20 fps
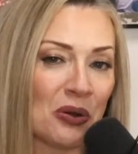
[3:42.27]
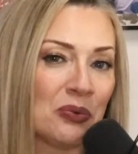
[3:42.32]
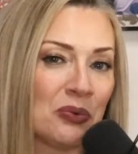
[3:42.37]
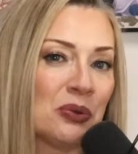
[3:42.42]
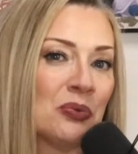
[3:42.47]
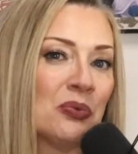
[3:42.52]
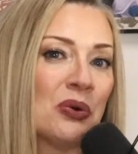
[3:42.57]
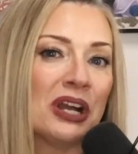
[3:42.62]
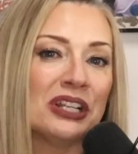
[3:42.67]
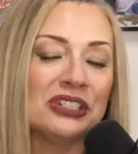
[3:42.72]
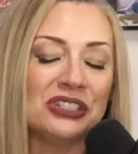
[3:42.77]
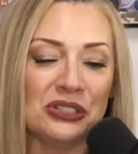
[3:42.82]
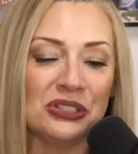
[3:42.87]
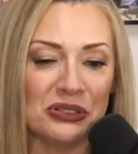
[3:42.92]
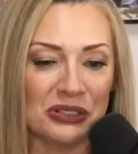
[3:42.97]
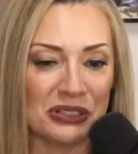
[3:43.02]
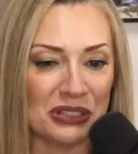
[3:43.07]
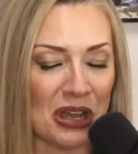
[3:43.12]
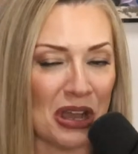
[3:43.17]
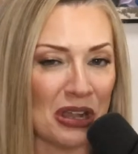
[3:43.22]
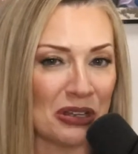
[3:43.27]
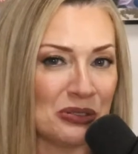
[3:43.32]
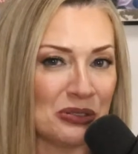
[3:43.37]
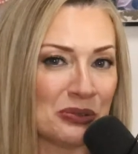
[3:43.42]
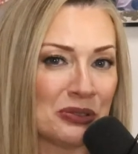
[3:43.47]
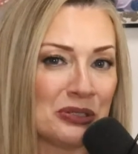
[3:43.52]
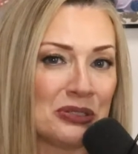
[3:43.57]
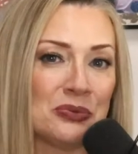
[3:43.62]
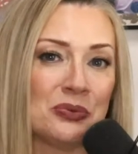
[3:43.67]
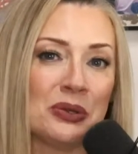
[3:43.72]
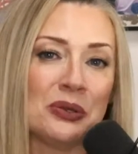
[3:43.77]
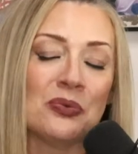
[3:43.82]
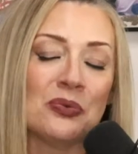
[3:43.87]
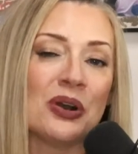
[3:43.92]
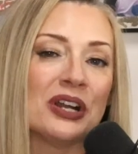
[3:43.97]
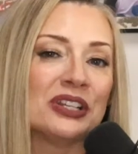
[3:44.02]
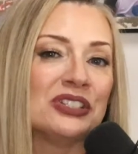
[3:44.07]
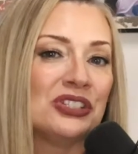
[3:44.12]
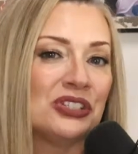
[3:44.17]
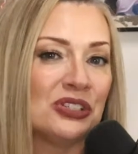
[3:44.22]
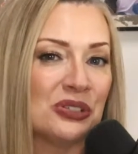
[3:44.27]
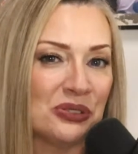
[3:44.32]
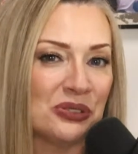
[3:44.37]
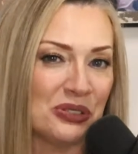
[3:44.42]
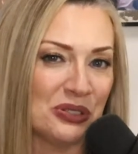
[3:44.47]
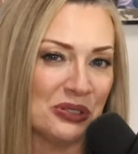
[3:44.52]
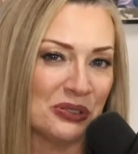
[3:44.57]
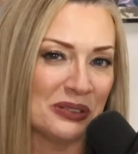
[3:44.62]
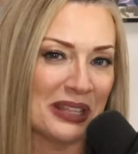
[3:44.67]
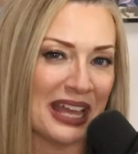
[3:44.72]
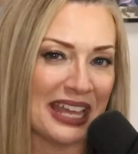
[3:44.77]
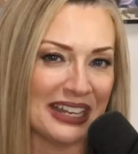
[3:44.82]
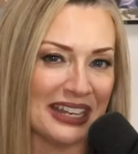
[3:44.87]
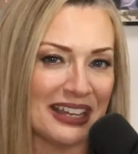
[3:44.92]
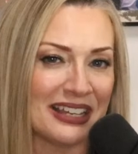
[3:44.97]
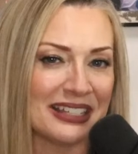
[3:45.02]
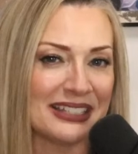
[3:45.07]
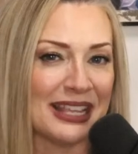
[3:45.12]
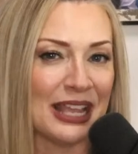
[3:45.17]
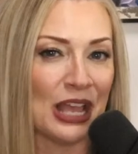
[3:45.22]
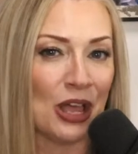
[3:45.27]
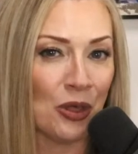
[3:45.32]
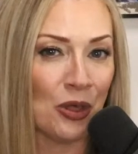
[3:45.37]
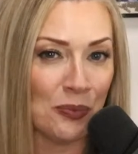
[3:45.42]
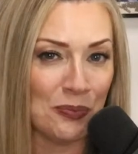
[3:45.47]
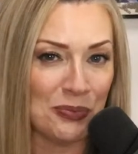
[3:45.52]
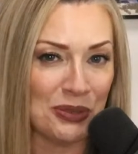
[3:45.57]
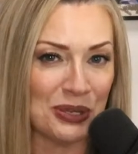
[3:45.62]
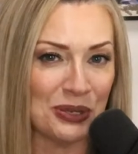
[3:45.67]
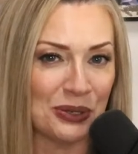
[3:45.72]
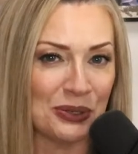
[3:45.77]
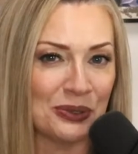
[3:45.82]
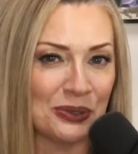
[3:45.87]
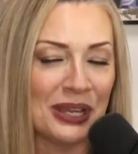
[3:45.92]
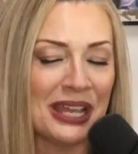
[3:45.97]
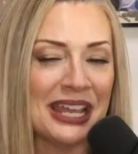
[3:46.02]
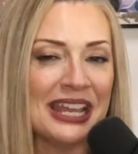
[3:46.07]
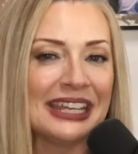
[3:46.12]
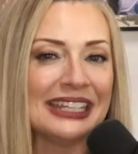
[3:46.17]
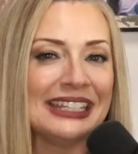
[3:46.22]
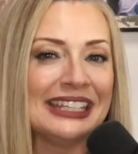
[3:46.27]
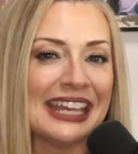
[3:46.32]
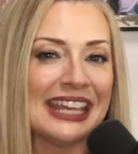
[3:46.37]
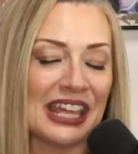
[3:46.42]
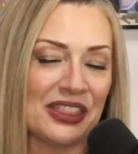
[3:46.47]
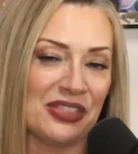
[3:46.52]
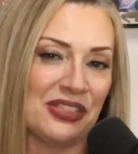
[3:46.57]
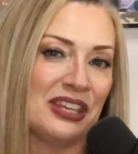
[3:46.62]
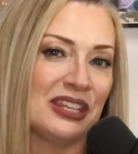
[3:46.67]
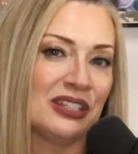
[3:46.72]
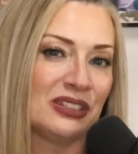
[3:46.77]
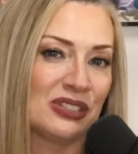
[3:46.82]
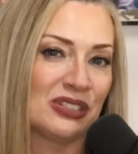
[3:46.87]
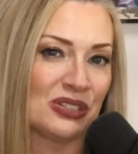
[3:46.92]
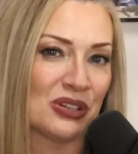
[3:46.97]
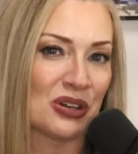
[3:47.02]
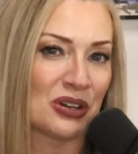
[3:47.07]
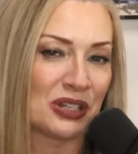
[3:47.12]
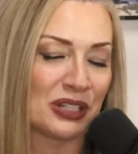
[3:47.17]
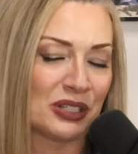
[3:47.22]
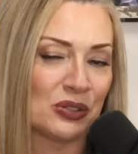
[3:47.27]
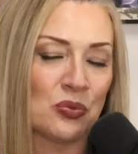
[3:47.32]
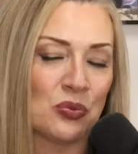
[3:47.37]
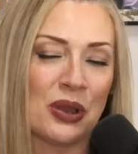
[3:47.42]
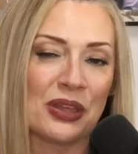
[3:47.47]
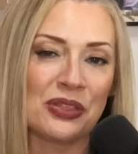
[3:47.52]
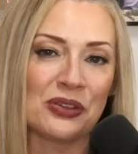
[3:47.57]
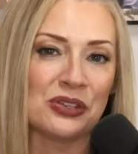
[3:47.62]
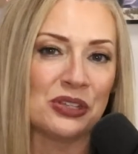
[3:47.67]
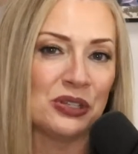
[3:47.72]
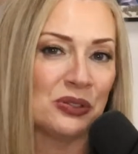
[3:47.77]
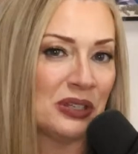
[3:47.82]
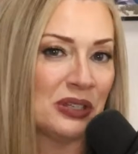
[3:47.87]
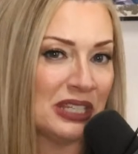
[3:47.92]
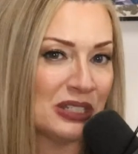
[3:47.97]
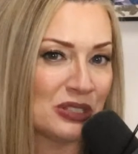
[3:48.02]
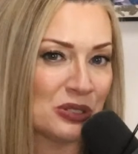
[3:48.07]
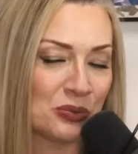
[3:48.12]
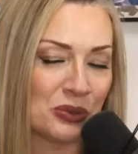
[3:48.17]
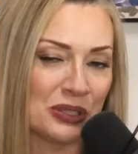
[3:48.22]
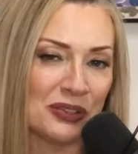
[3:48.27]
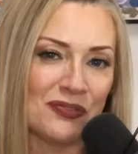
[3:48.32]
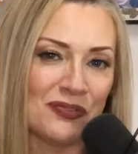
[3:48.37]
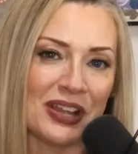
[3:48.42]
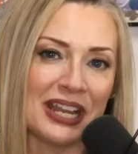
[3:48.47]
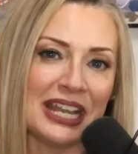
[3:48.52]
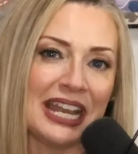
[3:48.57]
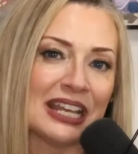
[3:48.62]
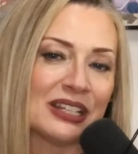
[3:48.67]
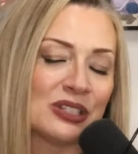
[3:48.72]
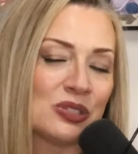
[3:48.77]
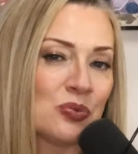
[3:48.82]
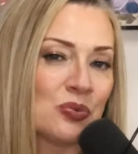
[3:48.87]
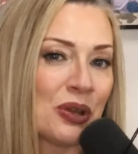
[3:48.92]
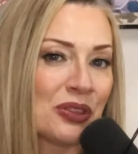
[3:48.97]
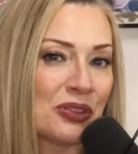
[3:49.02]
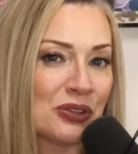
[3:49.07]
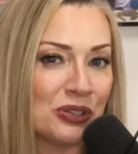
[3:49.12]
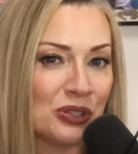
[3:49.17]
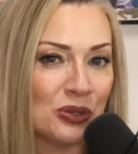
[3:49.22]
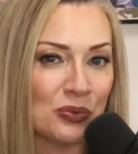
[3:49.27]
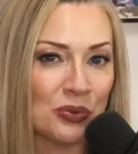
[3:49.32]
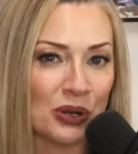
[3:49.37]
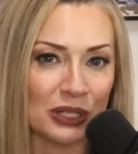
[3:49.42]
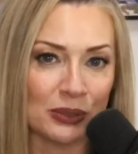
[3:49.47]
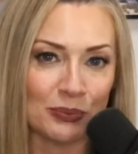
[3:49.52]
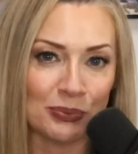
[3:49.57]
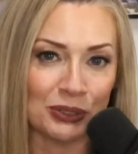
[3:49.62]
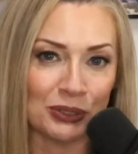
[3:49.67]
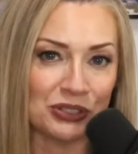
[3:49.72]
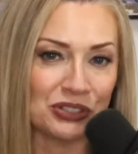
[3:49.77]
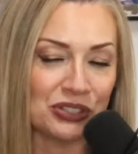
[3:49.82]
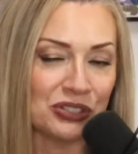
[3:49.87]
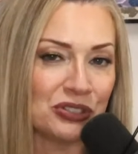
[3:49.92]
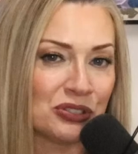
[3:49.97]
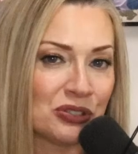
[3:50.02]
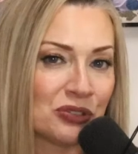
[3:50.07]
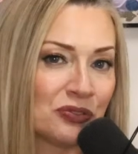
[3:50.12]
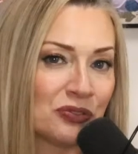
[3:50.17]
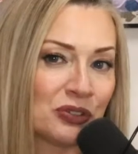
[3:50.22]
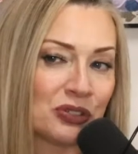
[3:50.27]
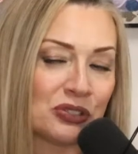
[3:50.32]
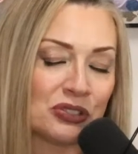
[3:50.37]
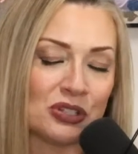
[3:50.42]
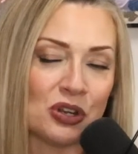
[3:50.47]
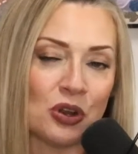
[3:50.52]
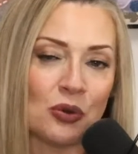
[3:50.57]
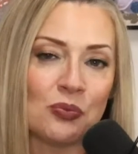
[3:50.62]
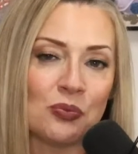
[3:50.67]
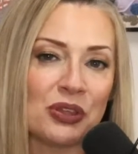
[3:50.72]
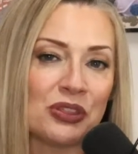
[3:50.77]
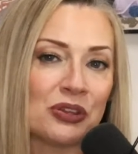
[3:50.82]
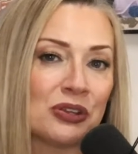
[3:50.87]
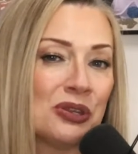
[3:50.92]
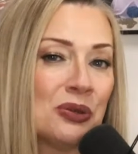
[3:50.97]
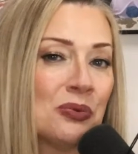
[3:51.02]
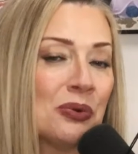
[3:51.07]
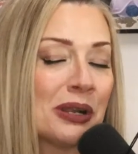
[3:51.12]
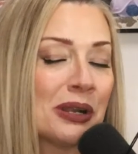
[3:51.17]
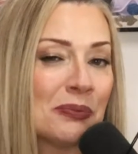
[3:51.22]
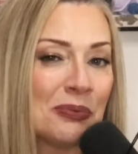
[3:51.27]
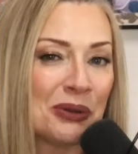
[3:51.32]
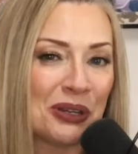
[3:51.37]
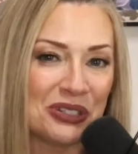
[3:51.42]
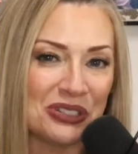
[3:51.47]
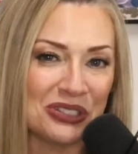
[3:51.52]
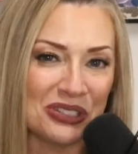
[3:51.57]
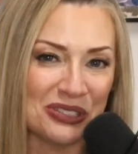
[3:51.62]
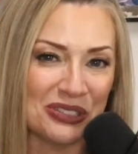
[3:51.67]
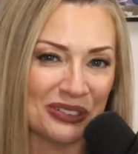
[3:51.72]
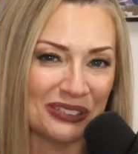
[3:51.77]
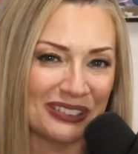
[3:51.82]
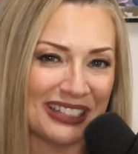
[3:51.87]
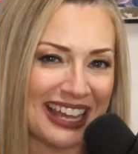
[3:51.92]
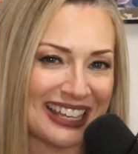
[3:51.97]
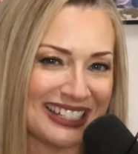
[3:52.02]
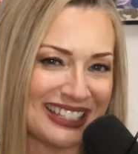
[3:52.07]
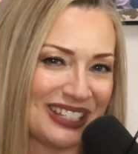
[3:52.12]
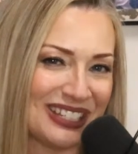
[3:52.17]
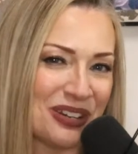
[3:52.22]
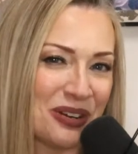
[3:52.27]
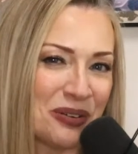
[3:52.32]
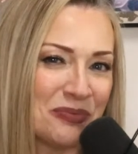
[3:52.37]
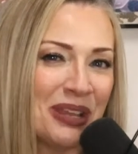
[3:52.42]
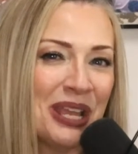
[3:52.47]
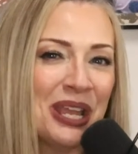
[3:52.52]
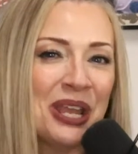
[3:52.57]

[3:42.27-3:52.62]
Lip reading: We want you to talk to us. We want you to let us help you get things started, whether you need to refinance, whether you want to purchase your first home, whether you want to purchase your last home,